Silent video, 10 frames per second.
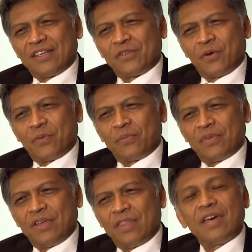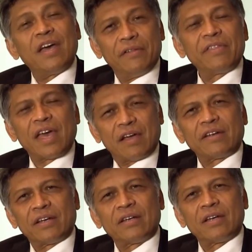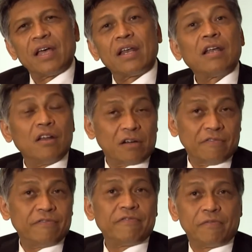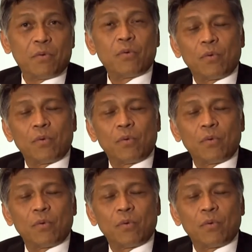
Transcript: So in the health area, and a lot of